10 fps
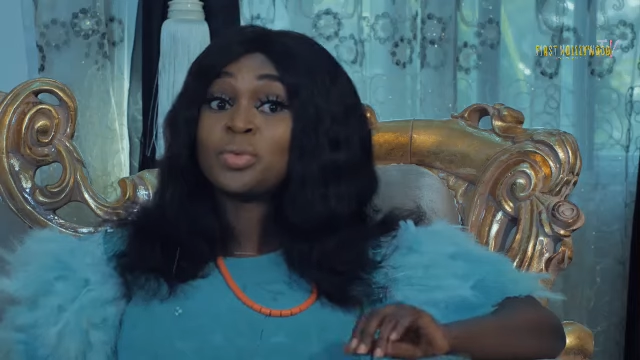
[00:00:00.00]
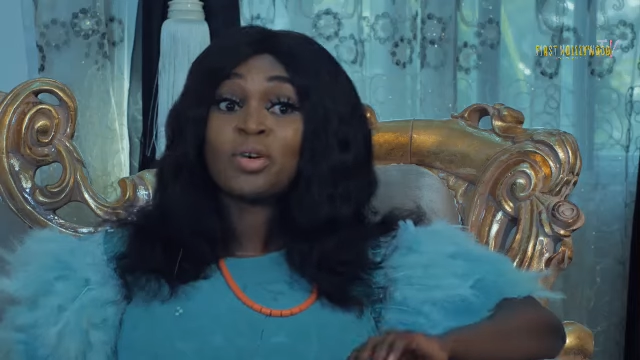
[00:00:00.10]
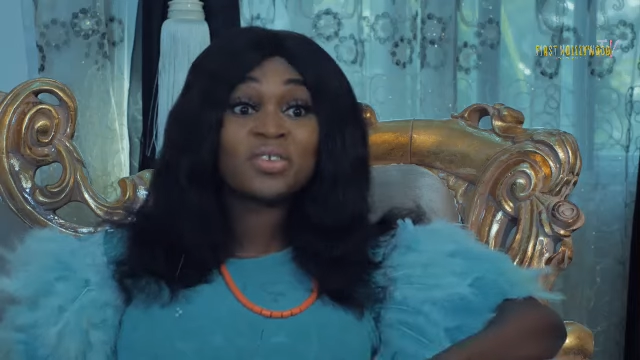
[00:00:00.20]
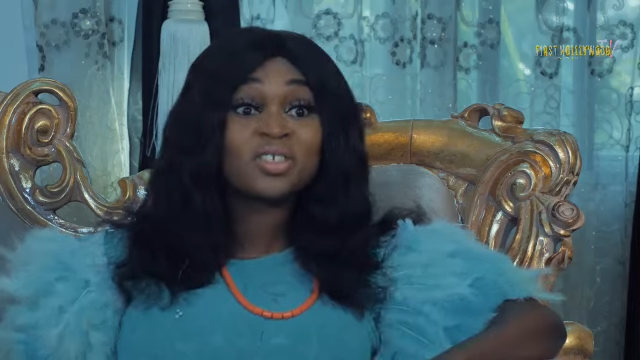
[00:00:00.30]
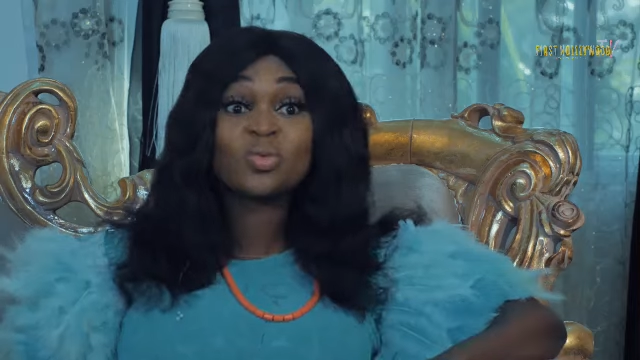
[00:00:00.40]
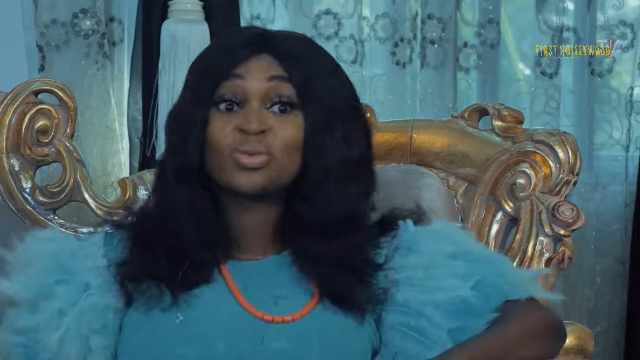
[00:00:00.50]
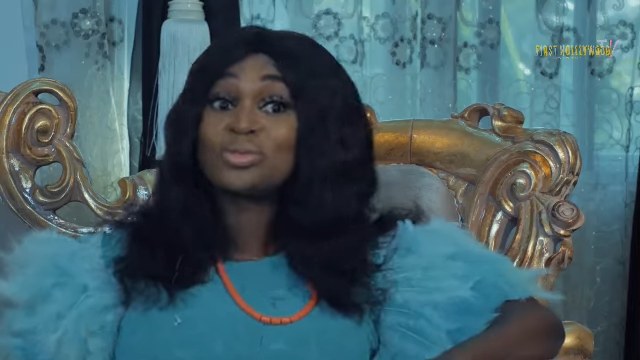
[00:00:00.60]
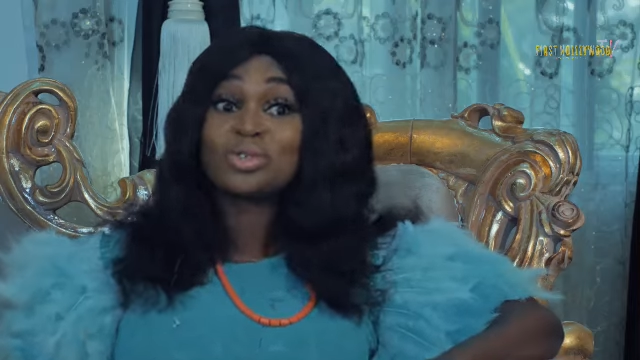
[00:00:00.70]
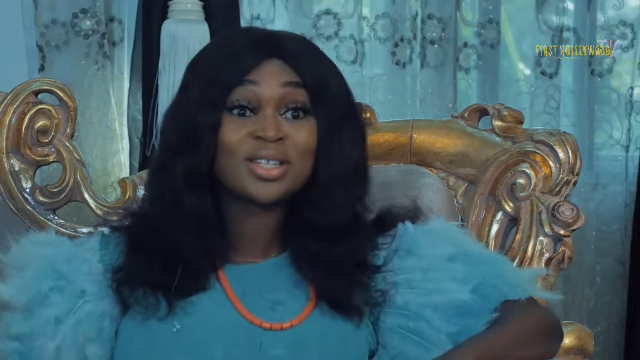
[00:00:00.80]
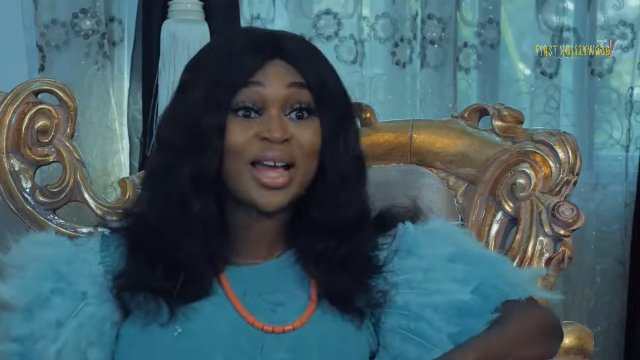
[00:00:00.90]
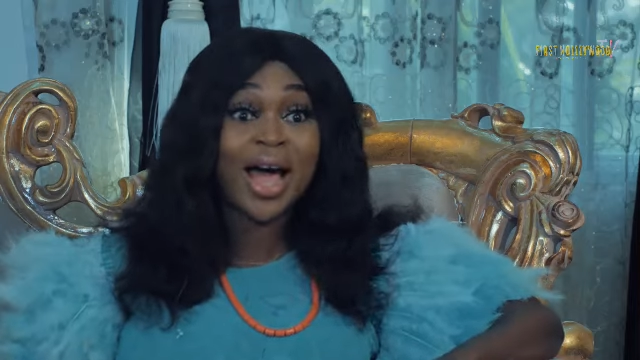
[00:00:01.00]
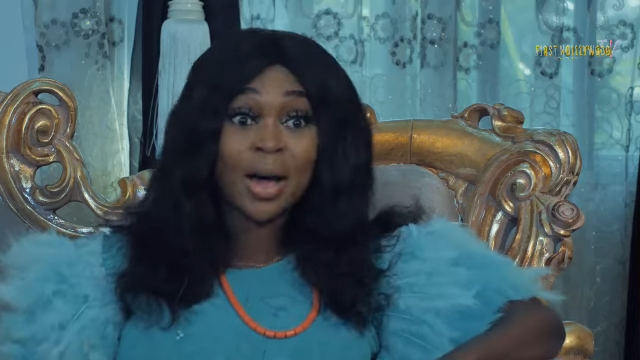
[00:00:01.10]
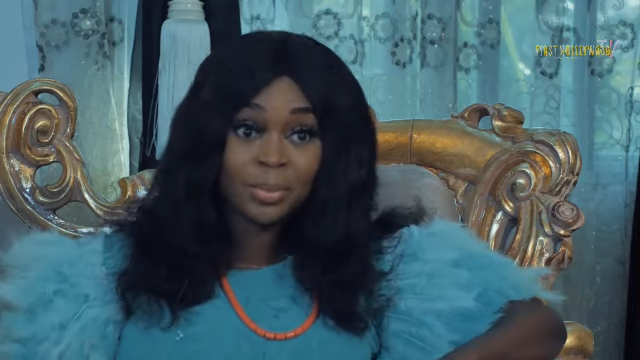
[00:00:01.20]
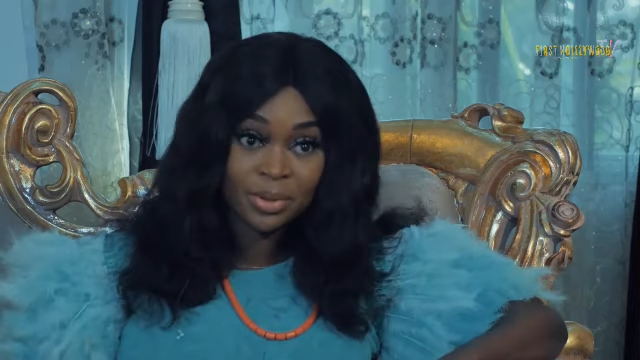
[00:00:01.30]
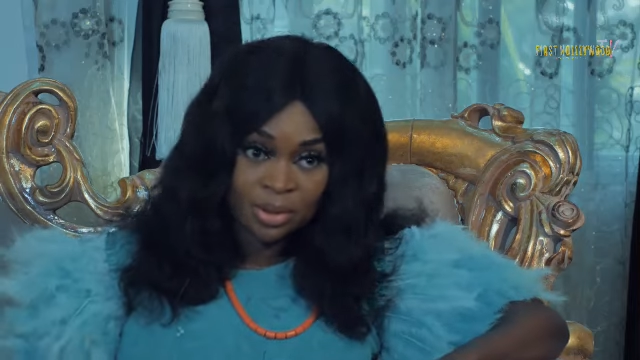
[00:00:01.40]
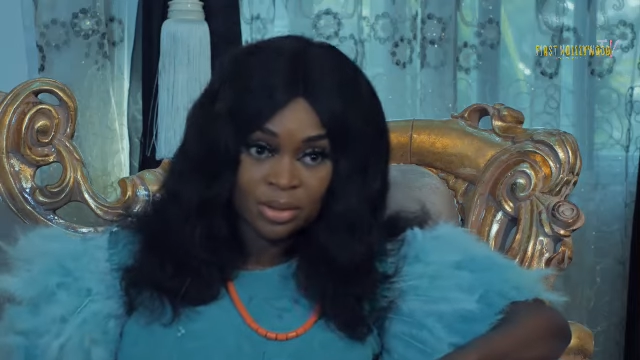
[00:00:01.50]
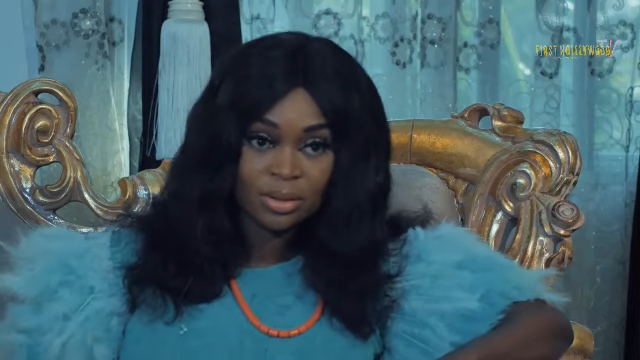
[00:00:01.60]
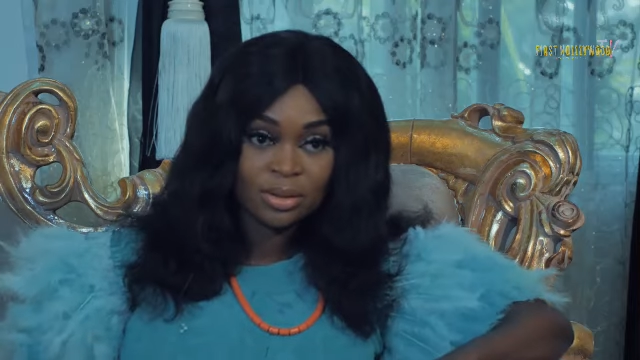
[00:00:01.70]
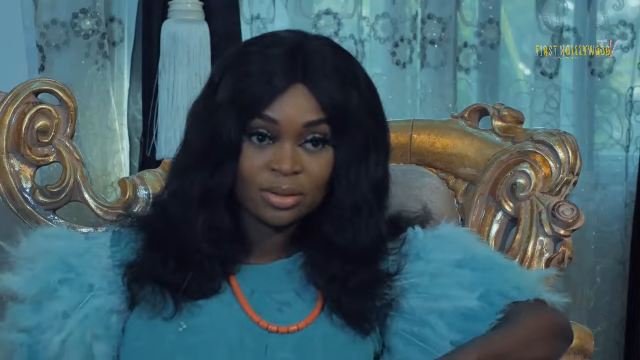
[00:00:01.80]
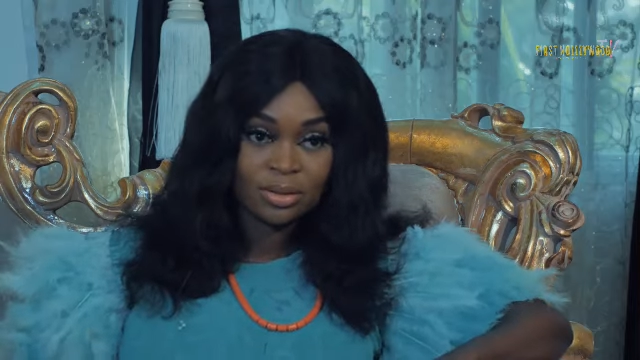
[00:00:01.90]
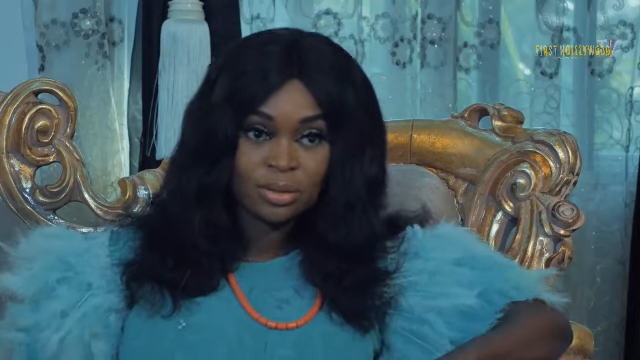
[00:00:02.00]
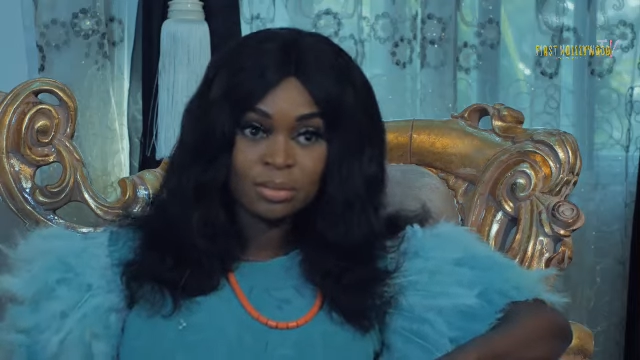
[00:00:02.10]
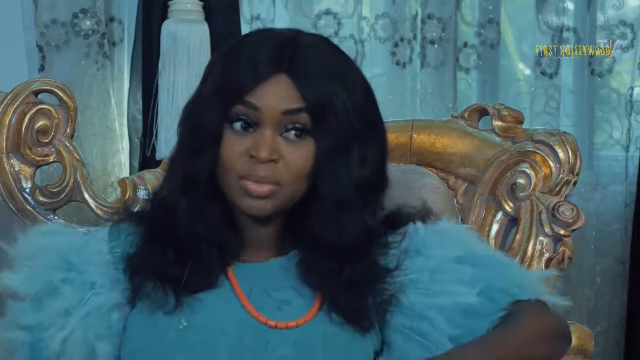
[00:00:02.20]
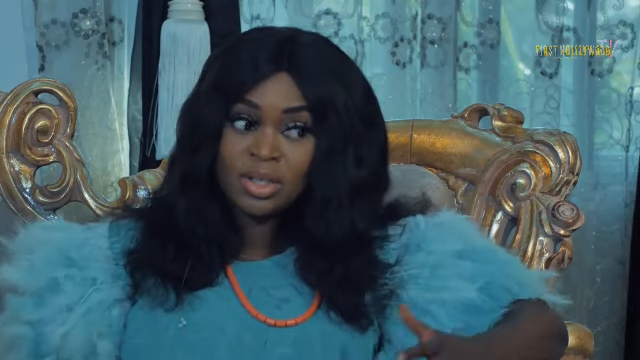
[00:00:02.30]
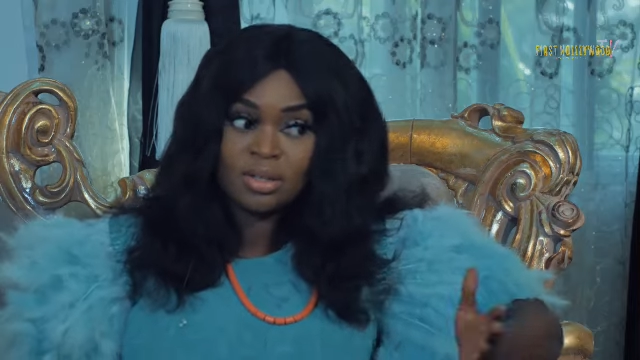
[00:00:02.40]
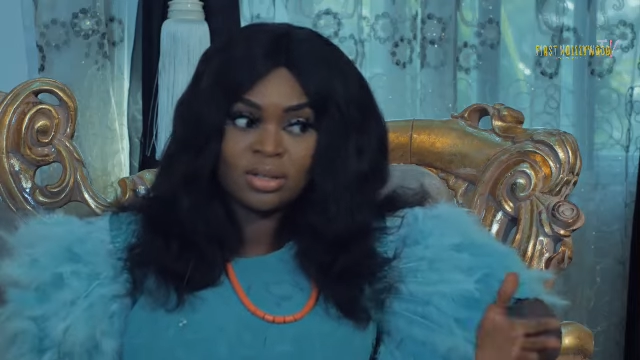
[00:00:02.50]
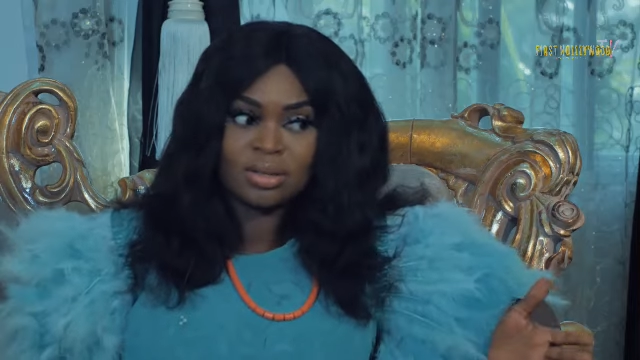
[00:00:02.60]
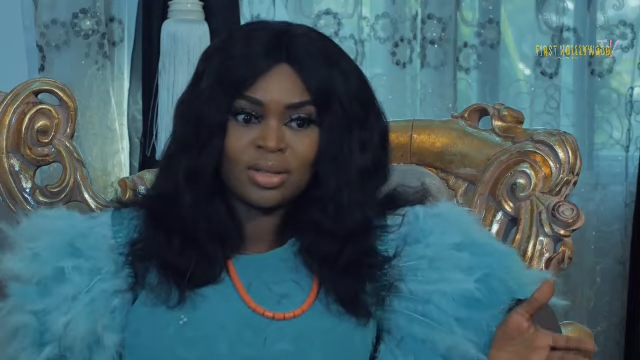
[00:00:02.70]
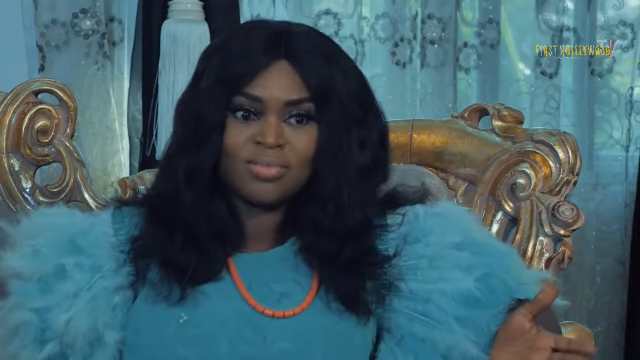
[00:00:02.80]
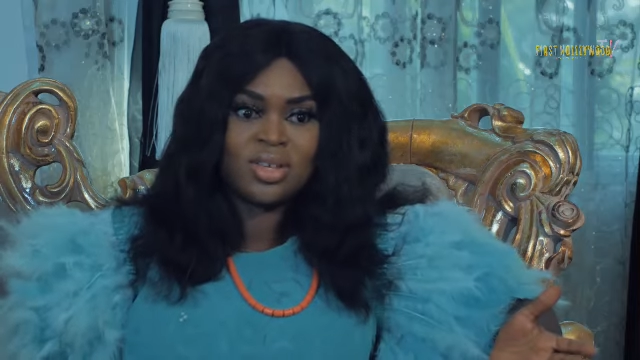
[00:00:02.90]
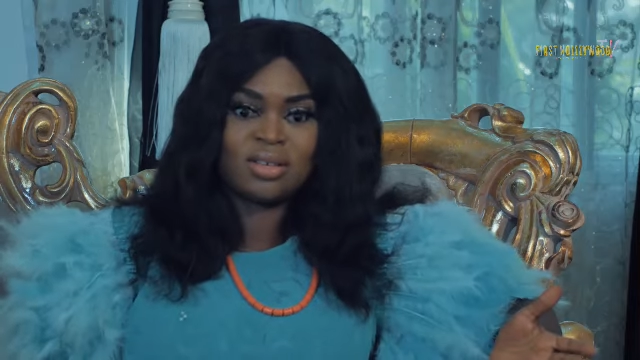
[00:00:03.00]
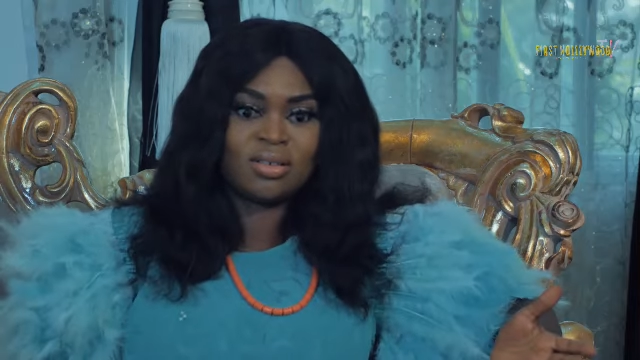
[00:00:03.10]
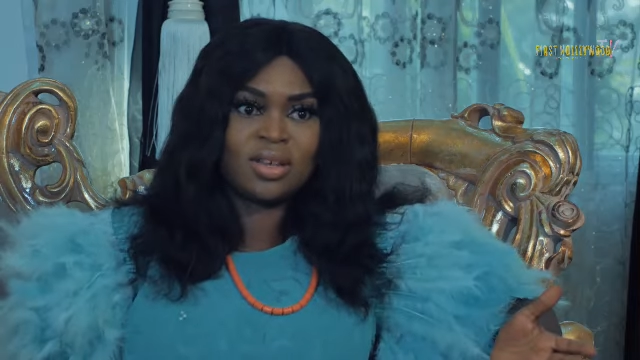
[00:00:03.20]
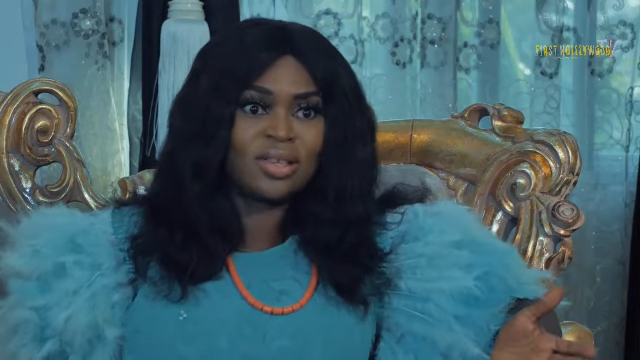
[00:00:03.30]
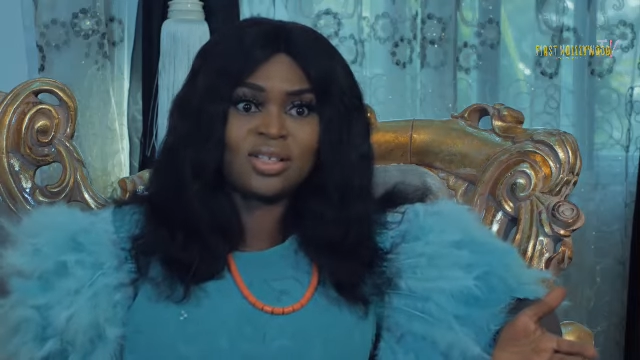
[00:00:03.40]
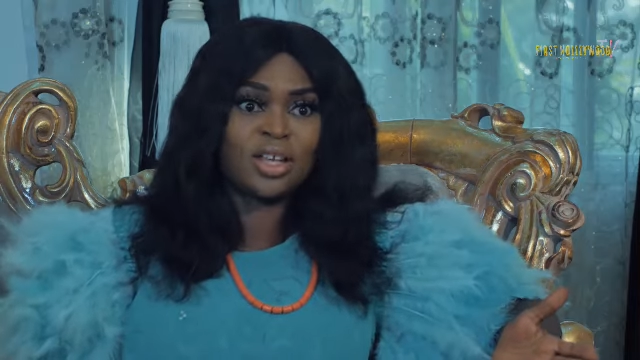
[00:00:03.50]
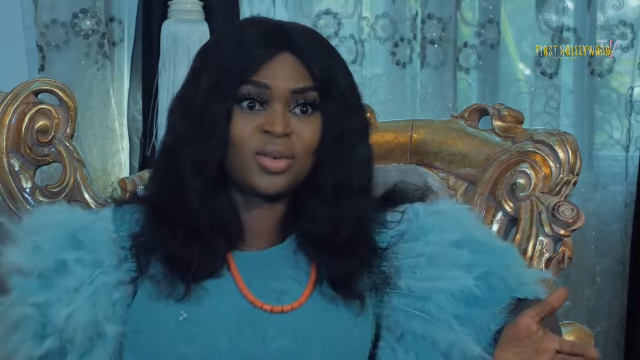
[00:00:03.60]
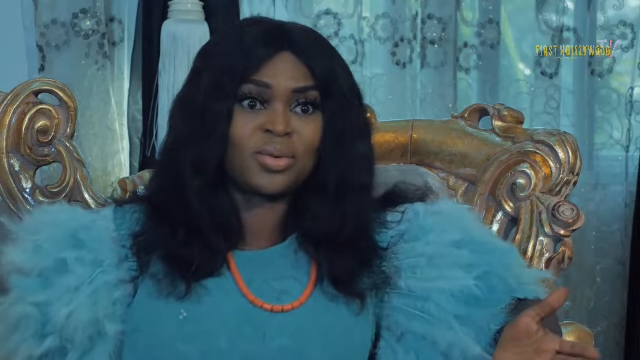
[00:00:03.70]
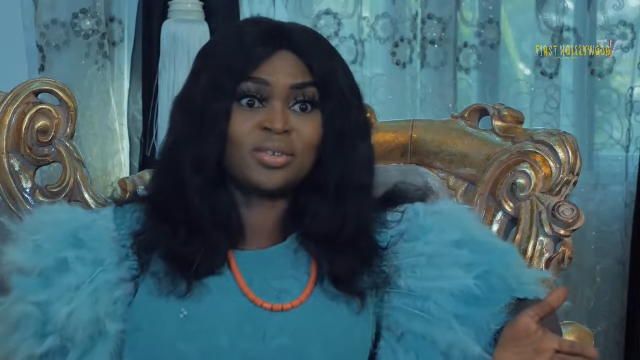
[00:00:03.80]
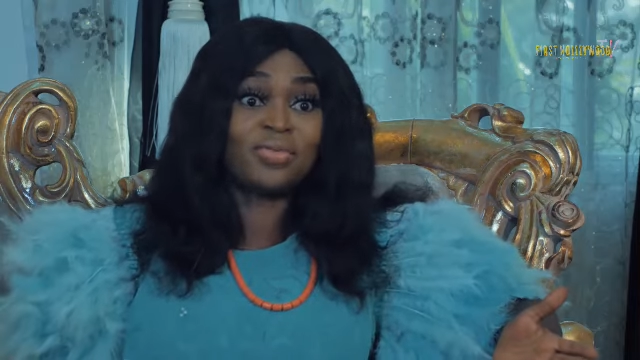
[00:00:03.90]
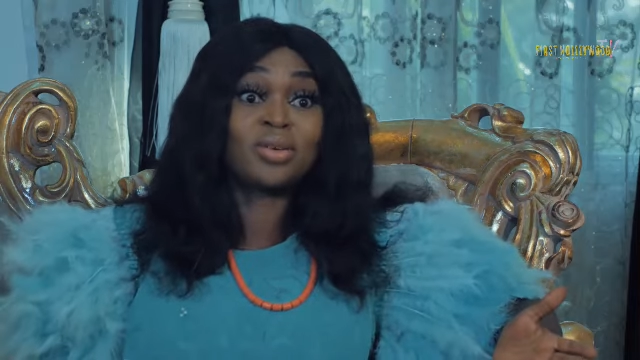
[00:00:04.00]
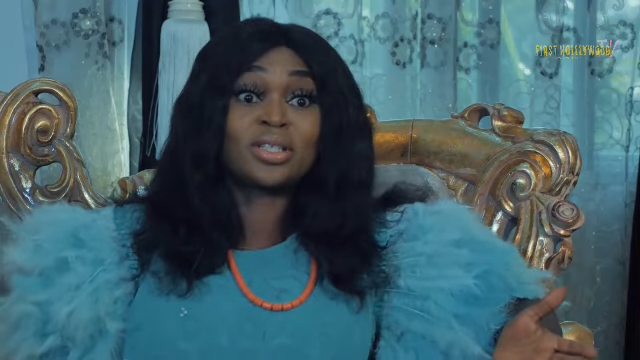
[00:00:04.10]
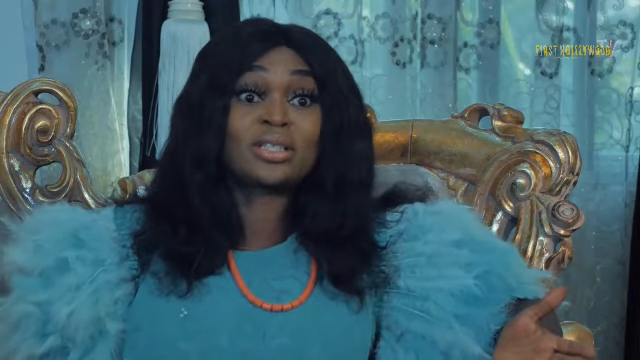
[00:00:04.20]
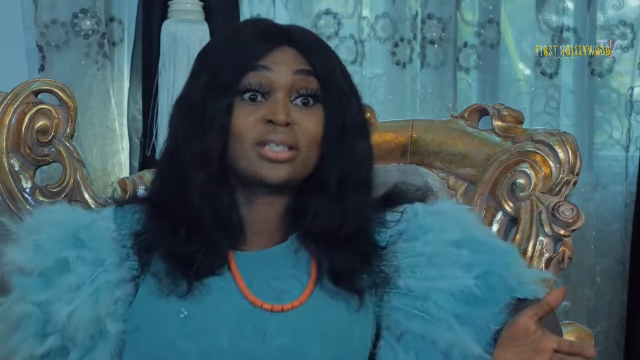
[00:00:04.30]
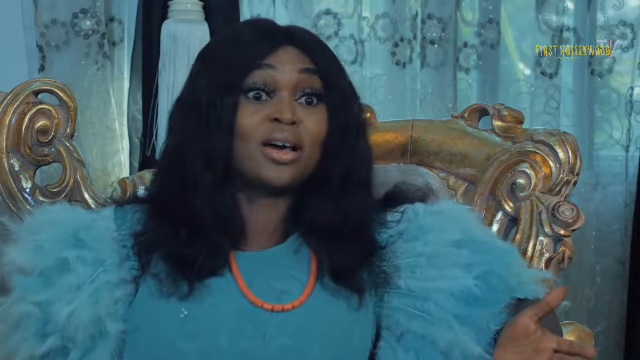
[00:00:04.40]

prophecy will not happen. Because, I mean, Eze has already found his